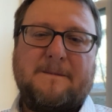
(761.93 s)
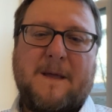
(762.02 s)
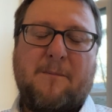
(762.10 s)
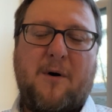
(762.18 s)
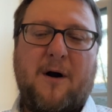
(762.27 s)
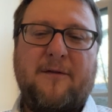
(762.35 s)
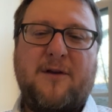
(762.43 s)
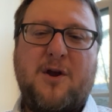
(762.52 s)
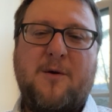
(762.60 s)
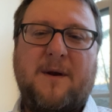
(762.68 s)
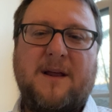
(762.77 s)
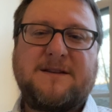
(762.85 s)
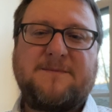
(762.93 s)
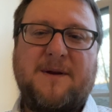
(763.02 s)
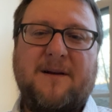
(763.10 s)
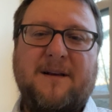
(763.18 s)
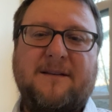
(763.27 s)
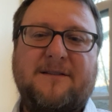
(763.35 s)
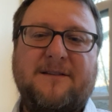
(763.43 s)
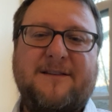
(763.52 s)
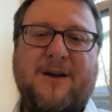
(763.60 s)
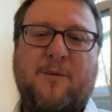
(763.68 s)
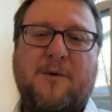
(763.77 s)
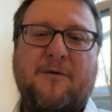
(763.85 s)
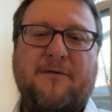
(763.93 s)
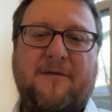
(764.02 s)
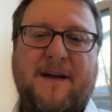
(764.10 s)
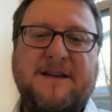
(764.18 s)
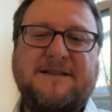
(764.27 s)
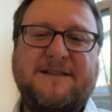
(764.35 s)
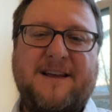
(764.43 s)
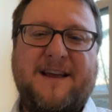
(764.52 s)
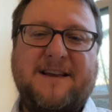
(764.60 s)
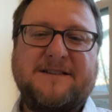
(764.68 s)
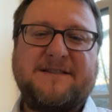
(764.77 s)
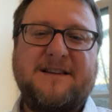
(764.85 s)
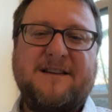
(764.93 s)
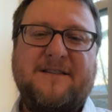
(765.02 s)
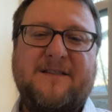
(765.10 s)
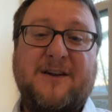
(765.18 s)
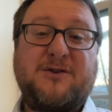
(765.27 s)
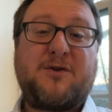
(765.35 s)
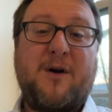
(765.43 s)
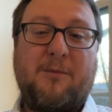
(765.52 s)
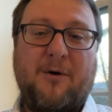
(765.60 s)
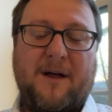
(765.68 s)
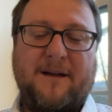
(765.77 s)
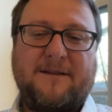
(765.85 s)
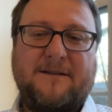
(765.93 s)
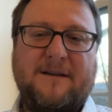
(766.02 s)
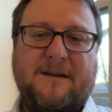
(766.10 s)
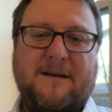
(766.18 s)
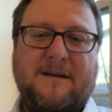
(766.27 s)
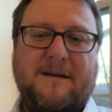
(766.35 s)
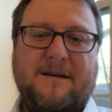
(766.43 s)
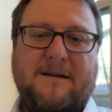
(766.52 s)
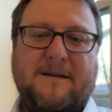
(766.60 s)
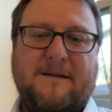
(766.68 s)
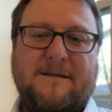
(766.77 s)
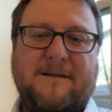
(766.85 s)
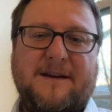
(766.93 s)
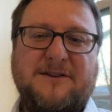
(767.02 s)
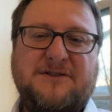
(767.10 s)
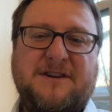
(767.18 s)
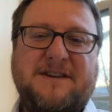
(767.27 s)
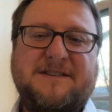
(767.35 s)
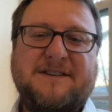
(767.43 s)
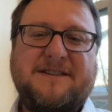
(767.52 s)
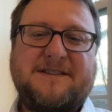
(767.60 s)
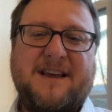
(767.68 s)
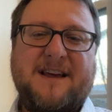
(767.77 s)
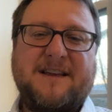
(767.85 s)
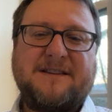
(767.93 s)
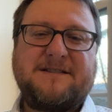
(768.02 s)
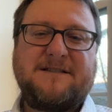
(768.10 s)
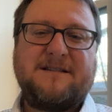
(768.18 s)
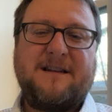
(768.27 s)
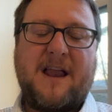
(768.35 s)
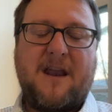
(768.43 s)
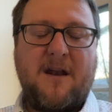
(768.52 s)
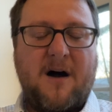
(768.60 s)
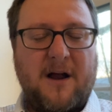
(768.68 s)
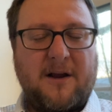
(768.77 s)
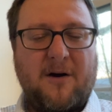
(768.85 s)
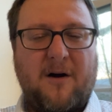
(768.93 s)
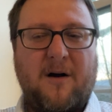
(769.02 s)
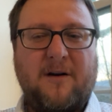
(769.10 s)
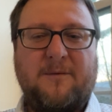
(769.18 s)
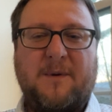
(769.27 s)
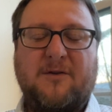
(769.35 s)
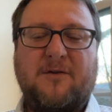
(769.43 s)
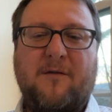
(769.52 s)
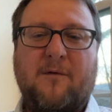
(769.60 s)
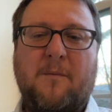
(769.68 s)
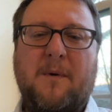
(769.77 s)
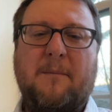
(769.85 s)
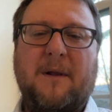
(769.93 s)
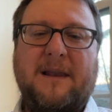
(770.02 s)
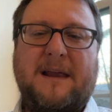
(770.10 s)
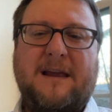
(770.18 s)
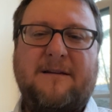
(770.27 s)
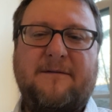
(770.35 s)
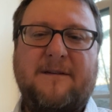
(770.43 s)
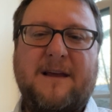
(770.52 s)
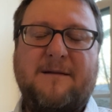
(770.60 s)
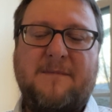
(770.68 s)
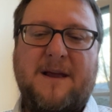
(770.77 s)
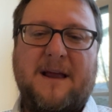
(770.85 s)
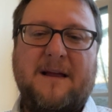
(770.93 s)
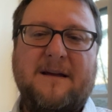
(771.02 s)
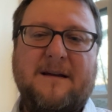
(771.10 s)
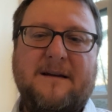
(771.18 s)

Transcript: That part of the human experience is that we will face things that trouble us. And Jesus says, let not your hearts be troubled, but believe in me.